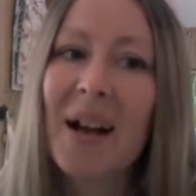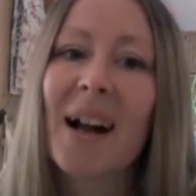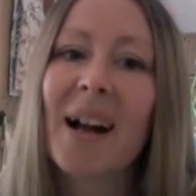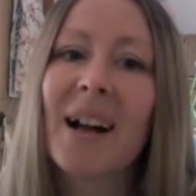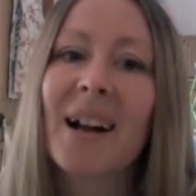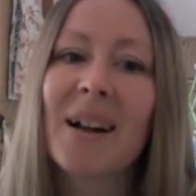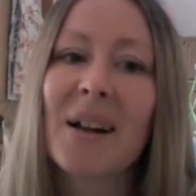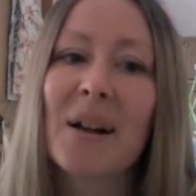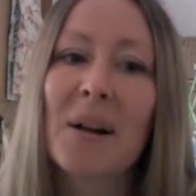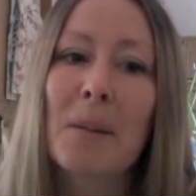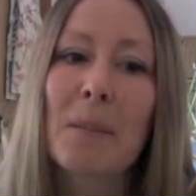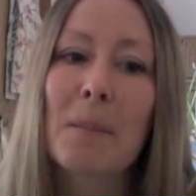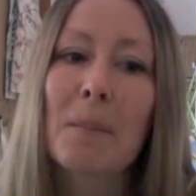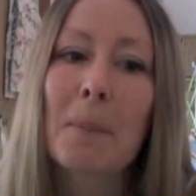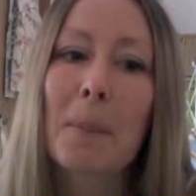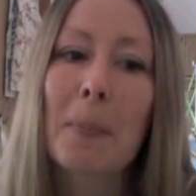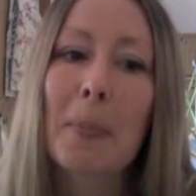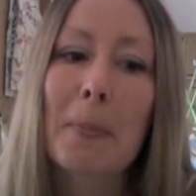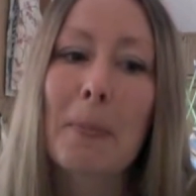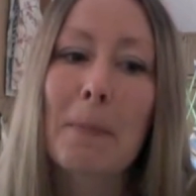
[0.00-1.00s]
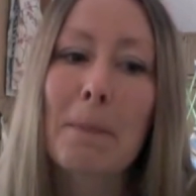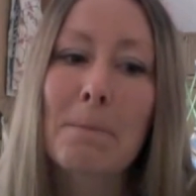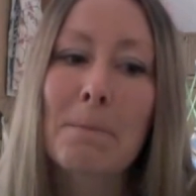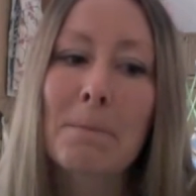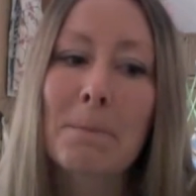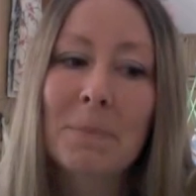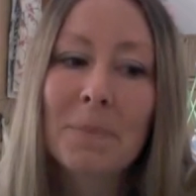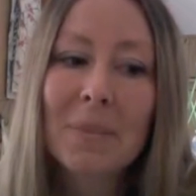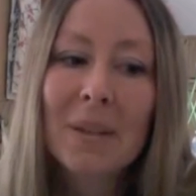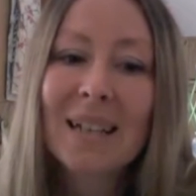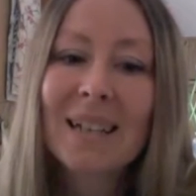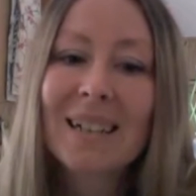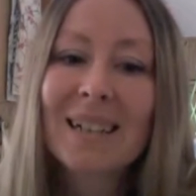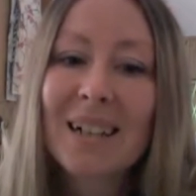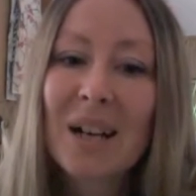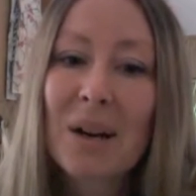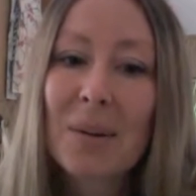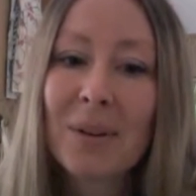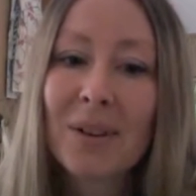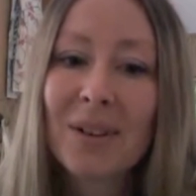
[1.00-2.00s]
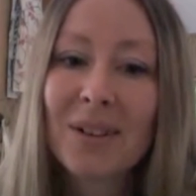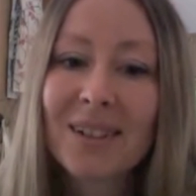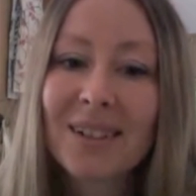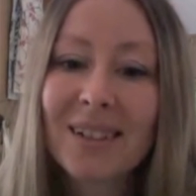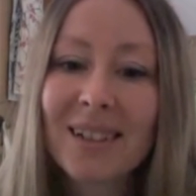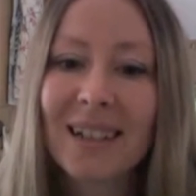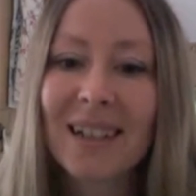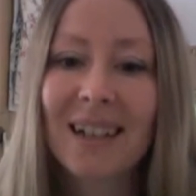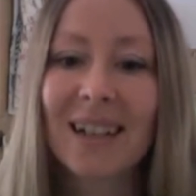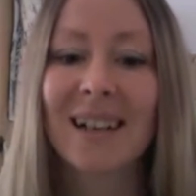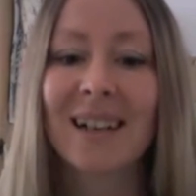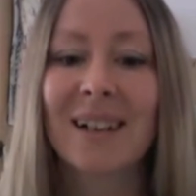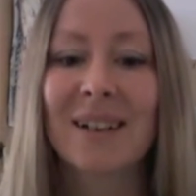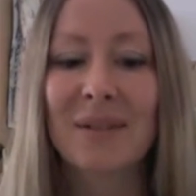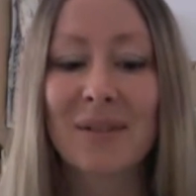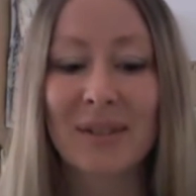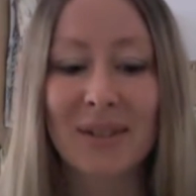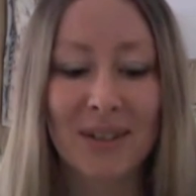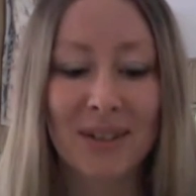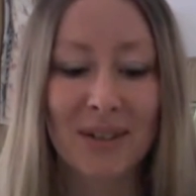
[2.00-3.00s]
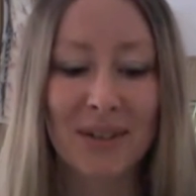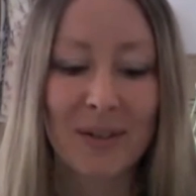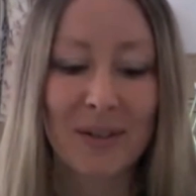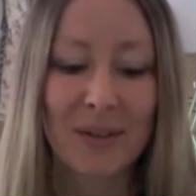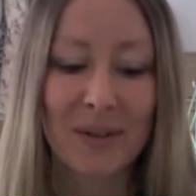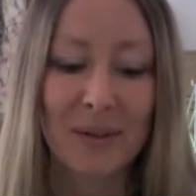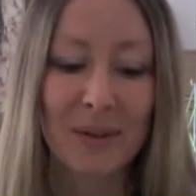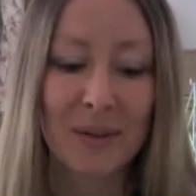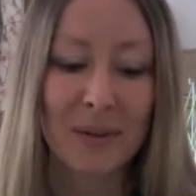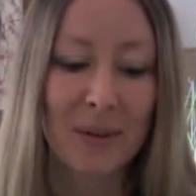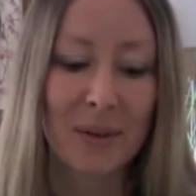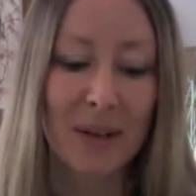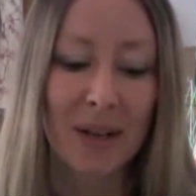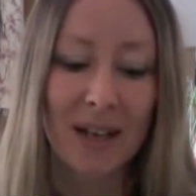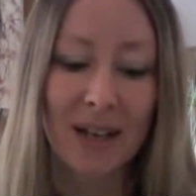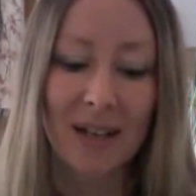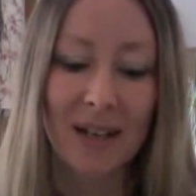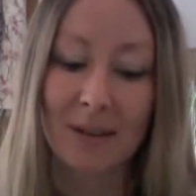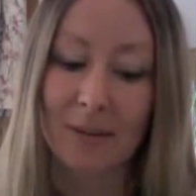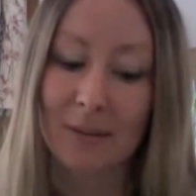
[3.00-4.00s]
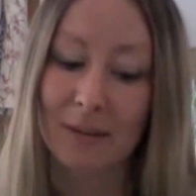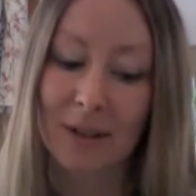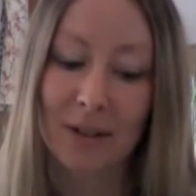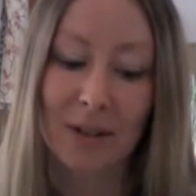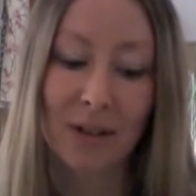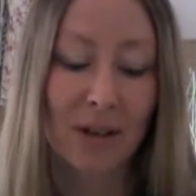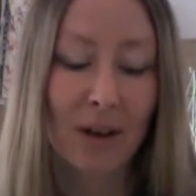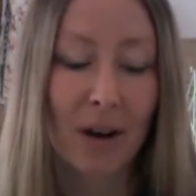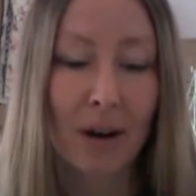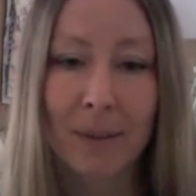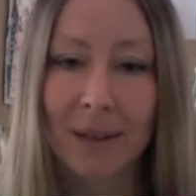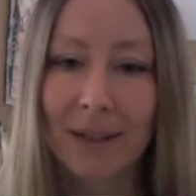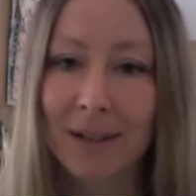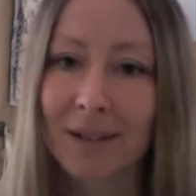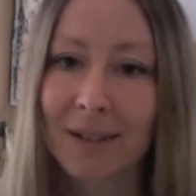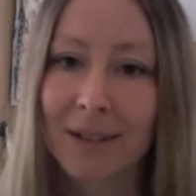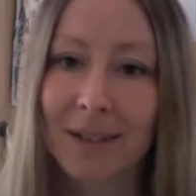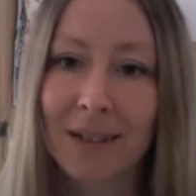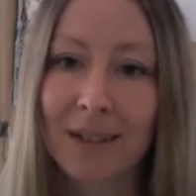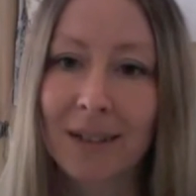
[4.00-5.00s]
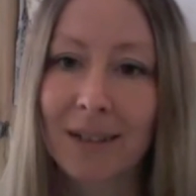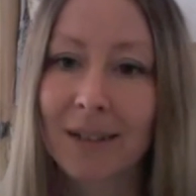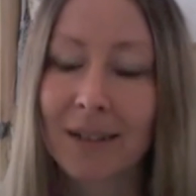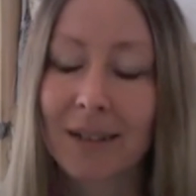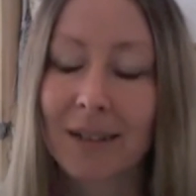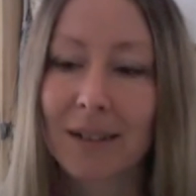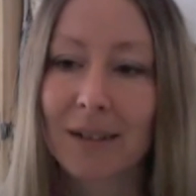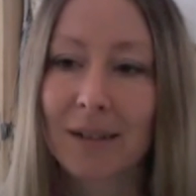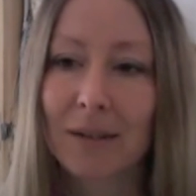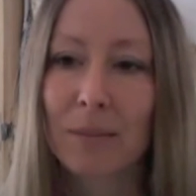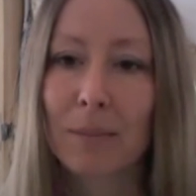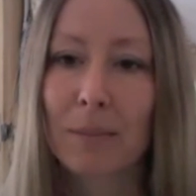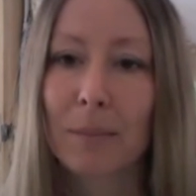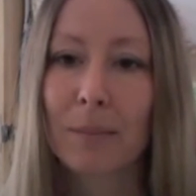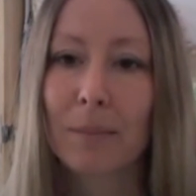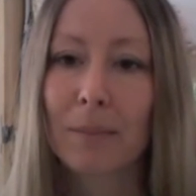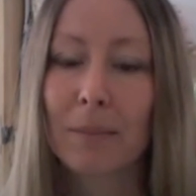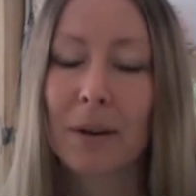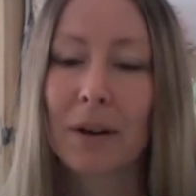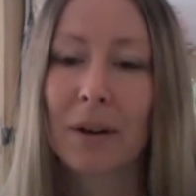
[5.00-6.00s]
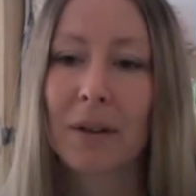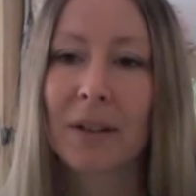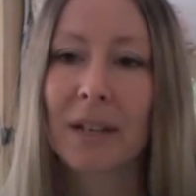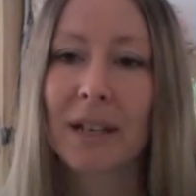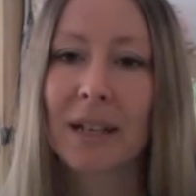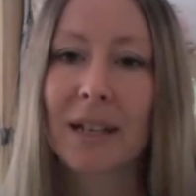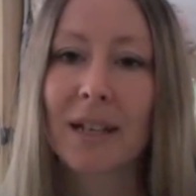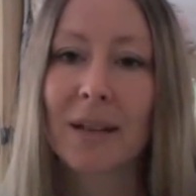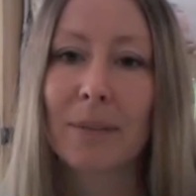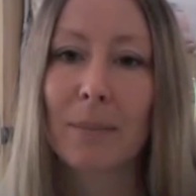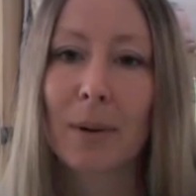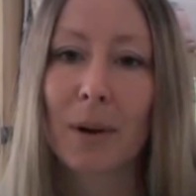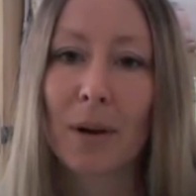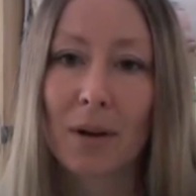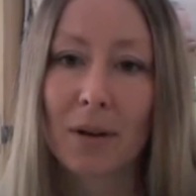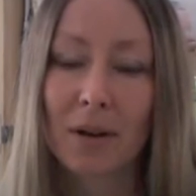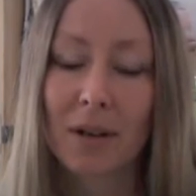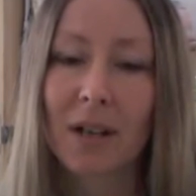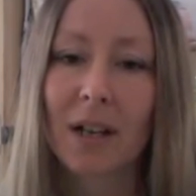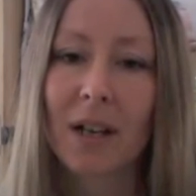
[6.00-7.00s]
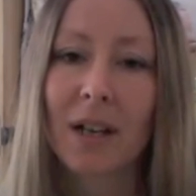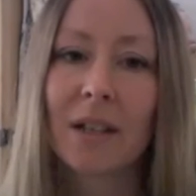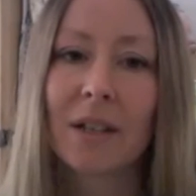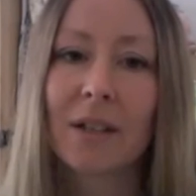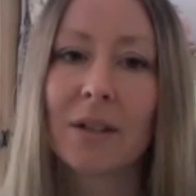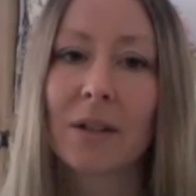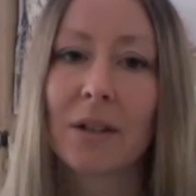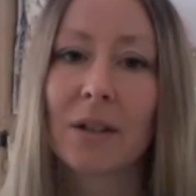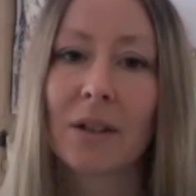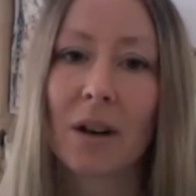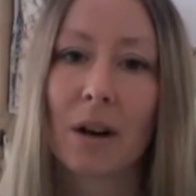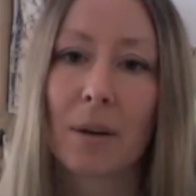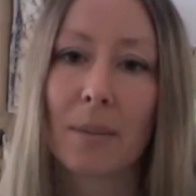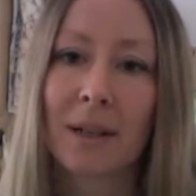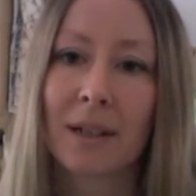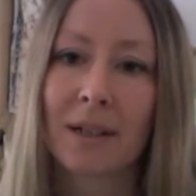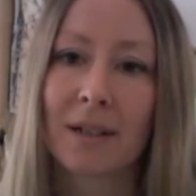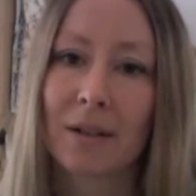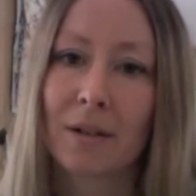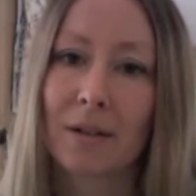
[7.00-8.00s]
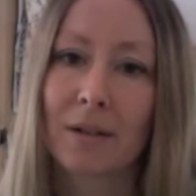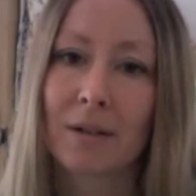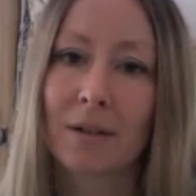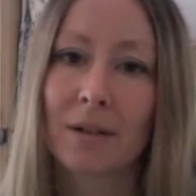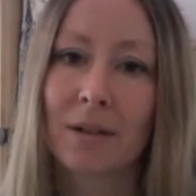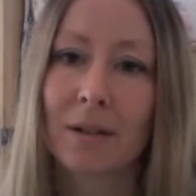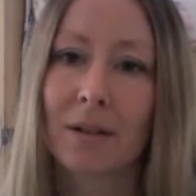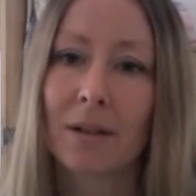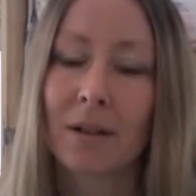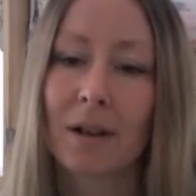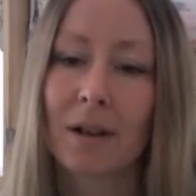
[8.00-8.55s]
Come along and say hello to, you can comment on the blog, you can comment on